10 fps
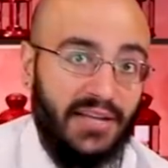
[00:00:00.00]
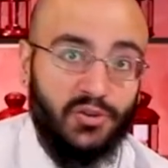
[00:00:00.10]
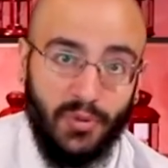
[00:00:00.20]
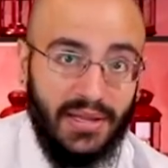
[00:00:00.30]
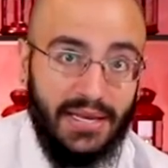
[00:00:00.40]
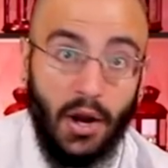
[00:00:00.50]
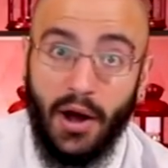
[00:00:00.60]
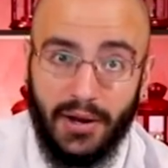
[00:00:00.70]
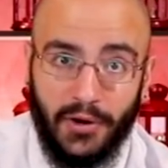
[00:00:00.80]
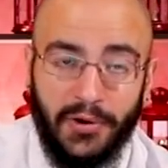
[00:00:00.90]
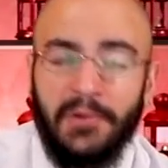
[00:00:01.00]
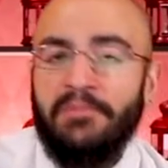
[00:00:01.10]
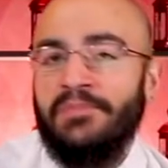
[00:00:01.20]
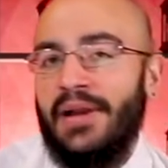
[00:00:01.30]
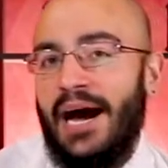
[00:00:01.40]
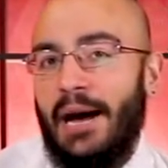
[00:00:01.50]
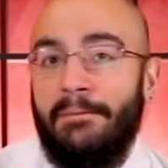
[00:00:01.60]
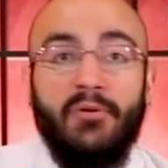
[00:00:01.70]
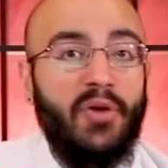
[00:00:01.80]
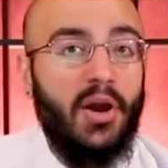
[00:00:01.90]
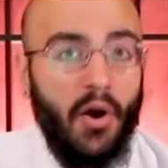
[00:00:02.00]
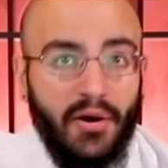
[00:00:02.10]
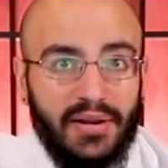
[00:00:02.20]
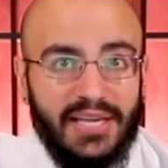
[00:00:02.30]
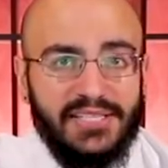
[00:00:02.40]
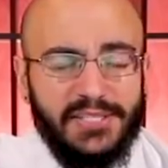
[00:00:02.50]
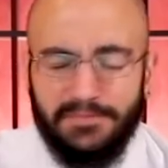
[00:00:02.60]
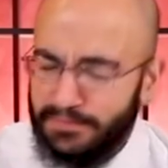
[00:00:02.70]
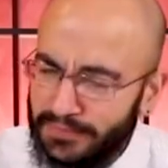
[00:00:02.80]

it's really an honor. Uh, but regardless,